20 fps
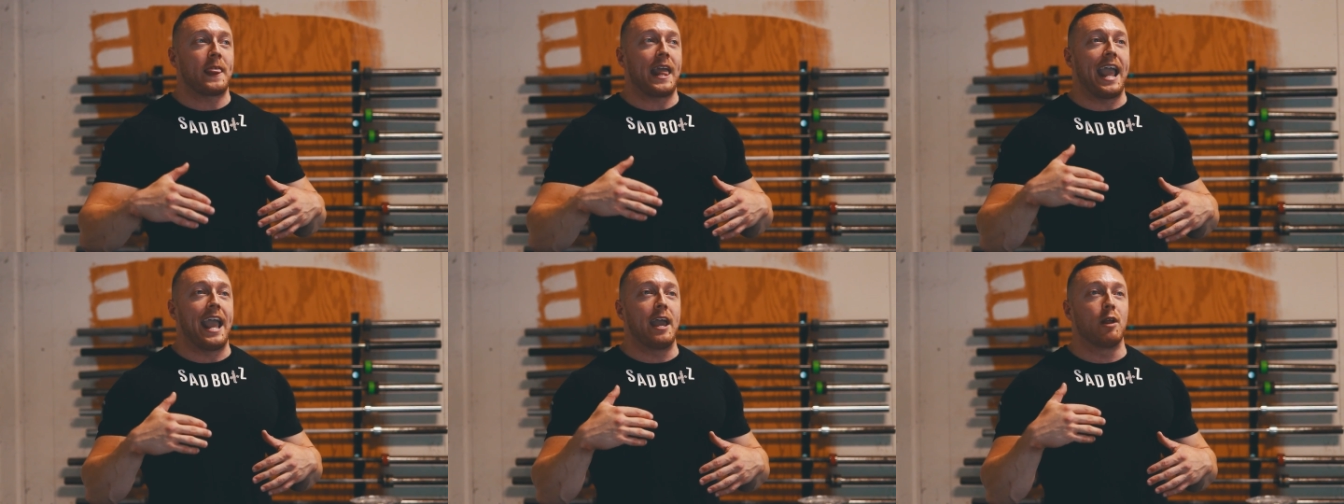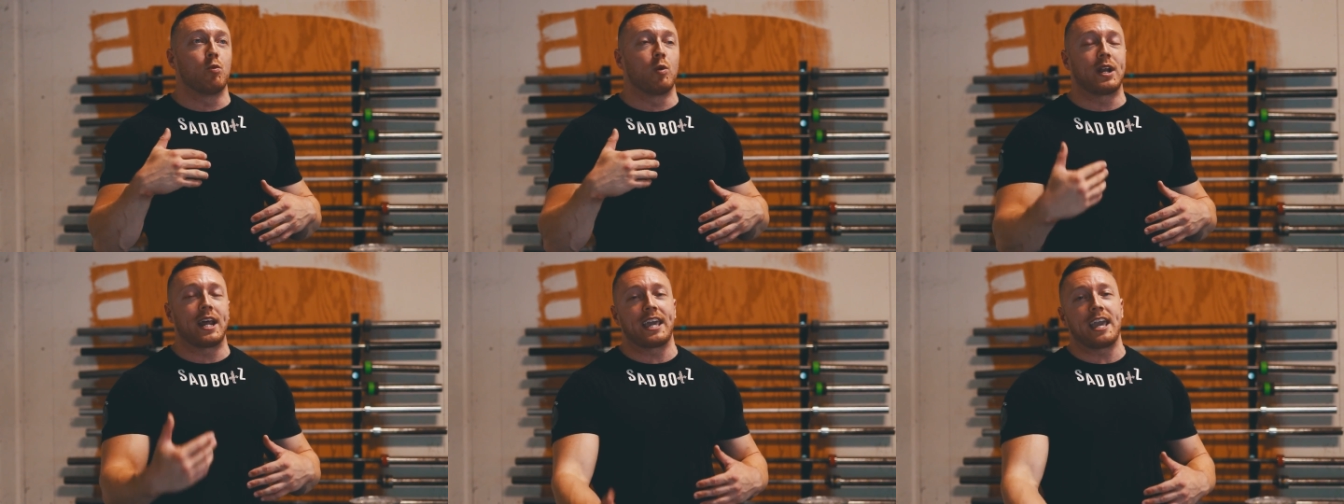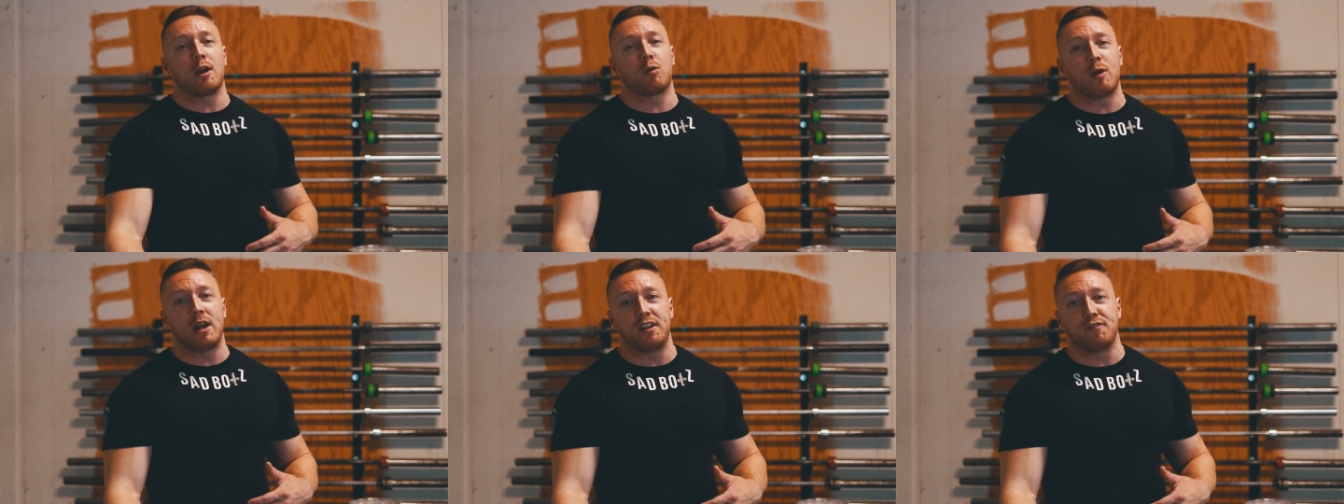And when I
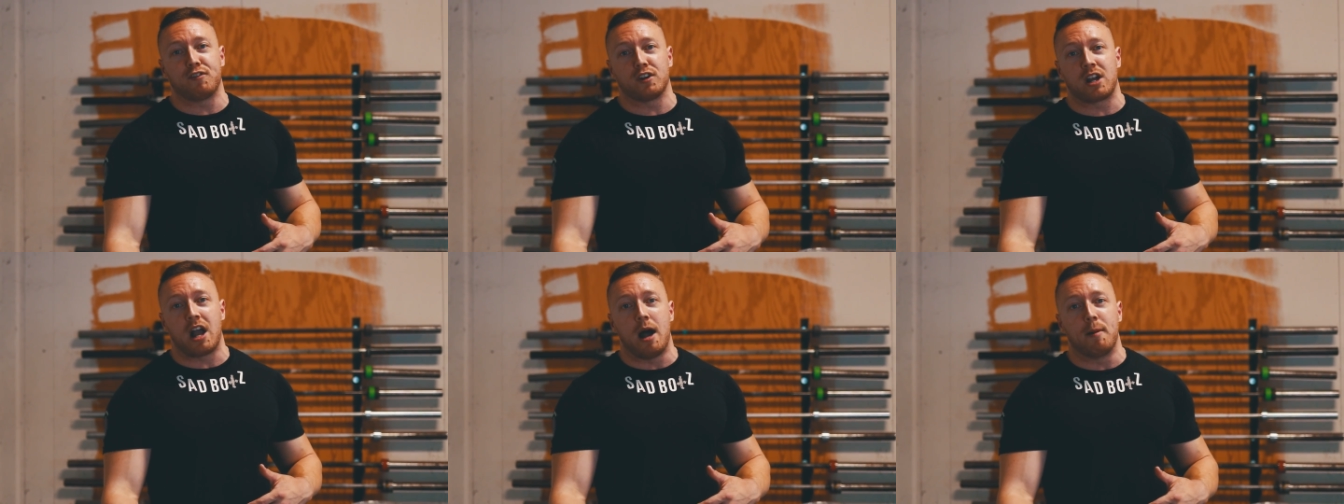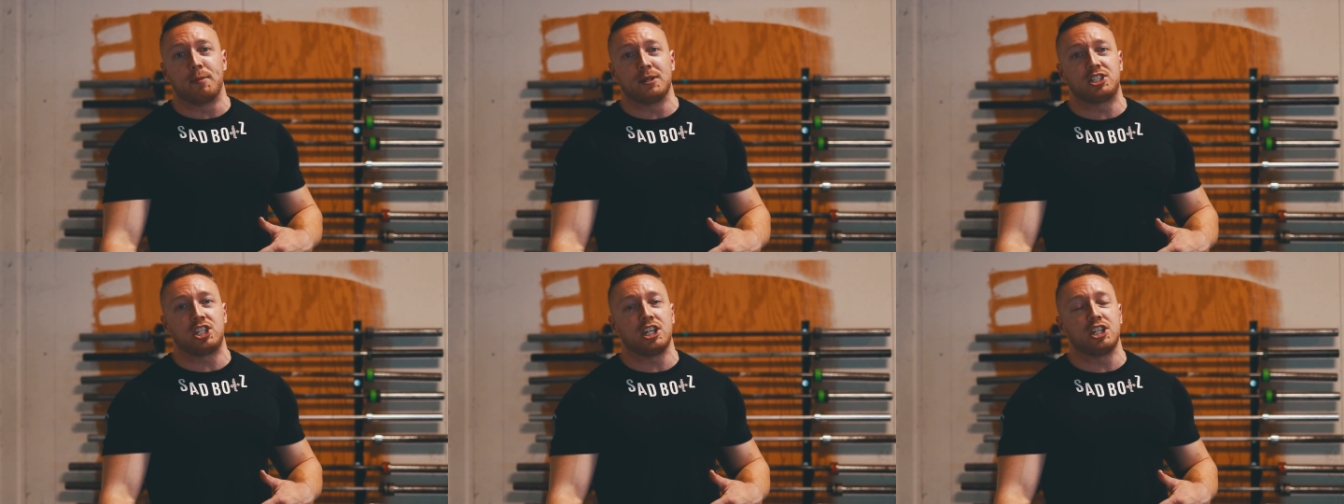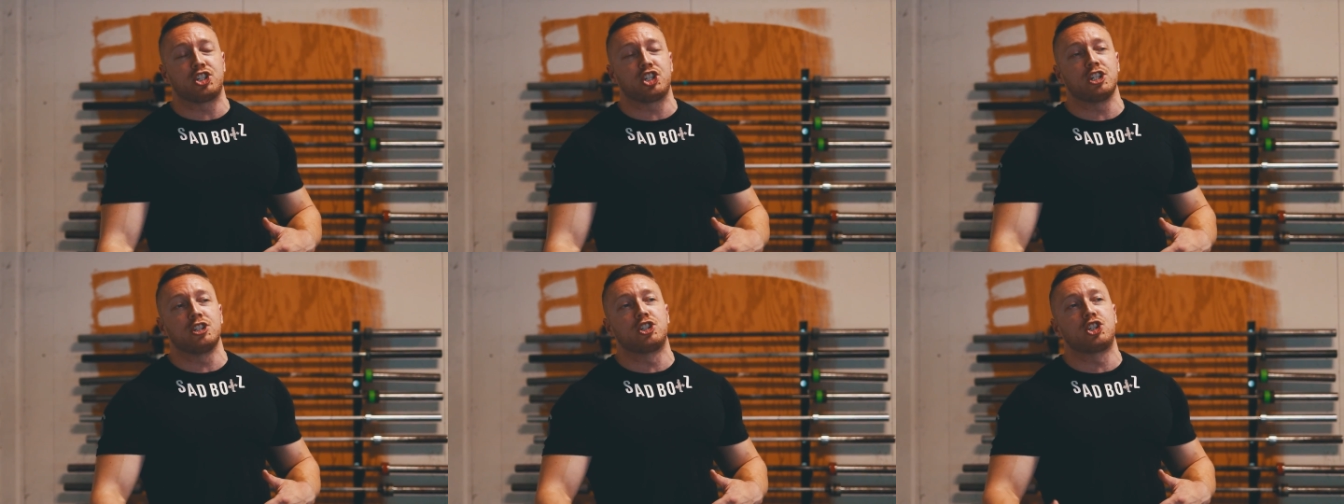get ready for
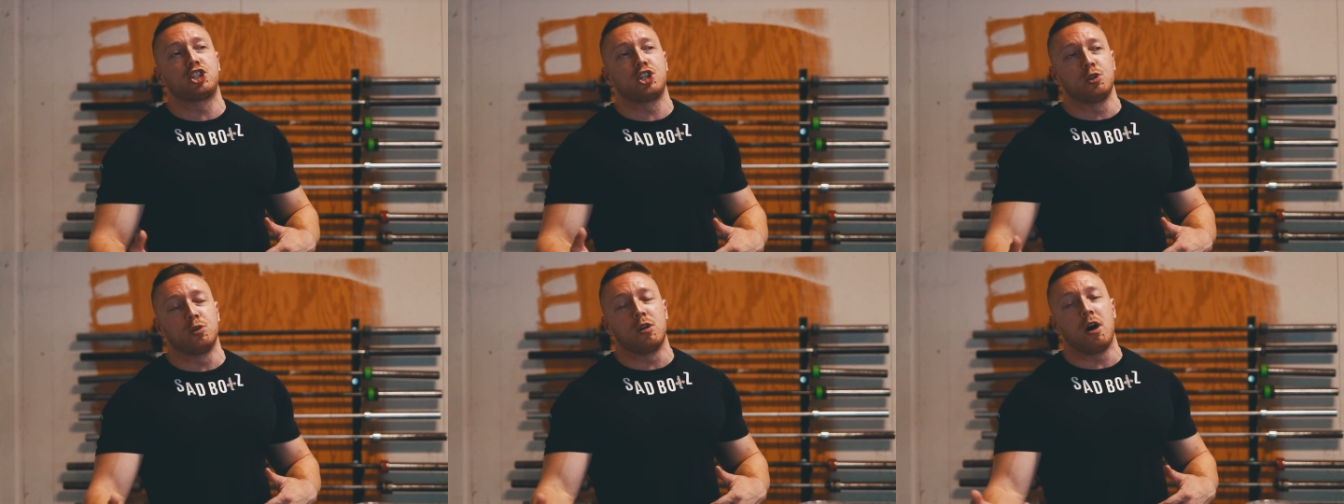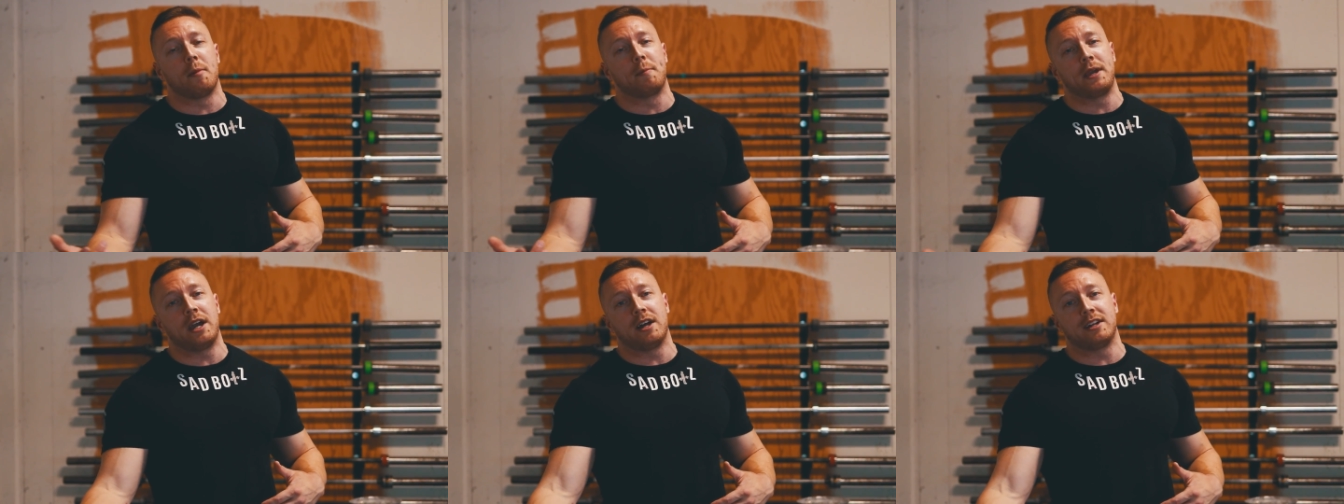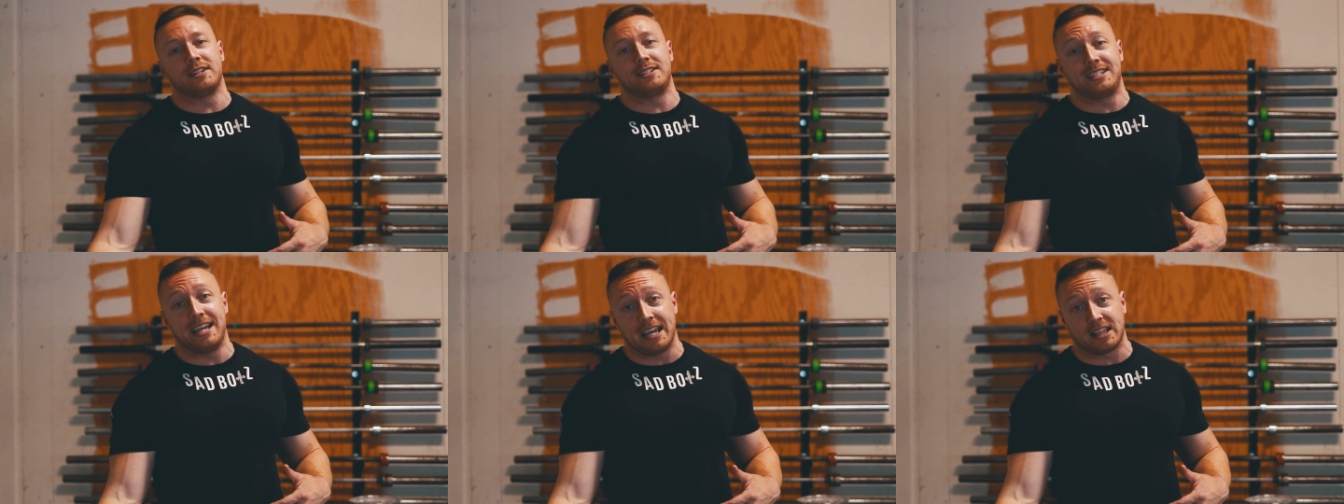competition, soon I'll be
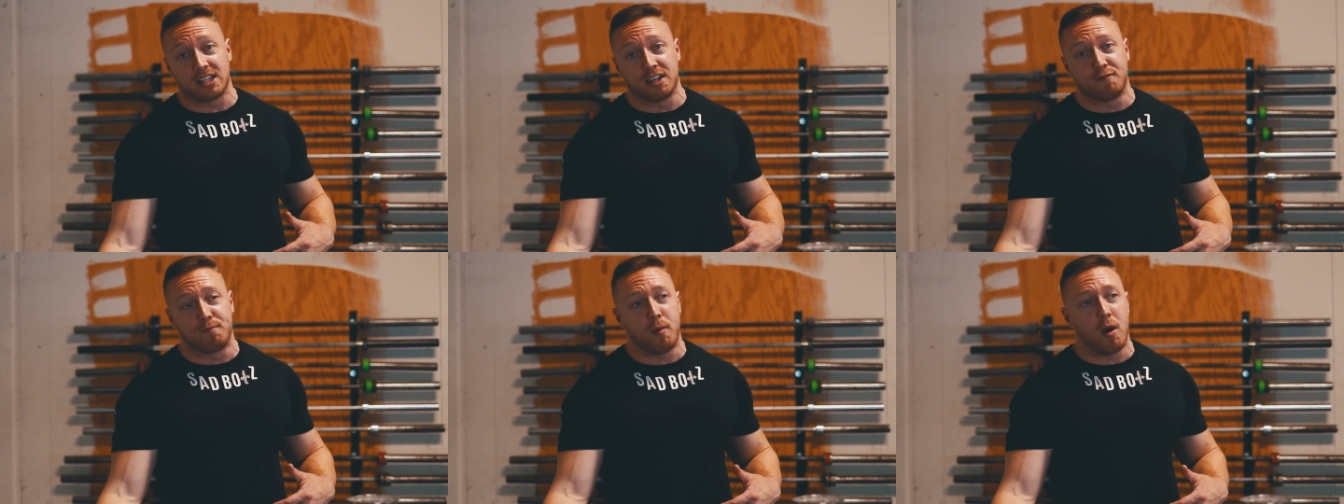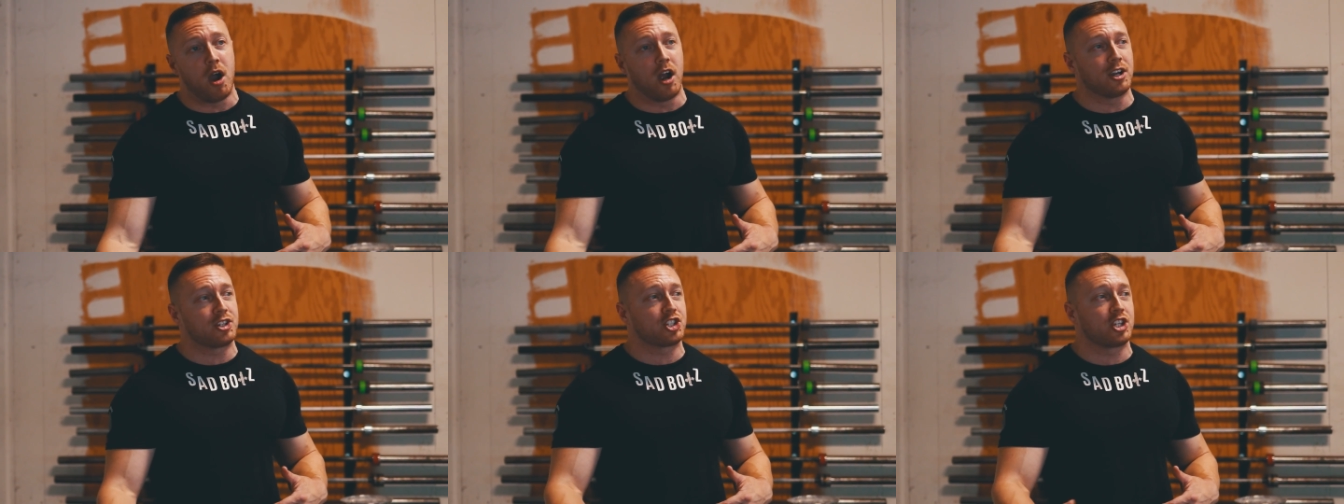on the deadlift bar.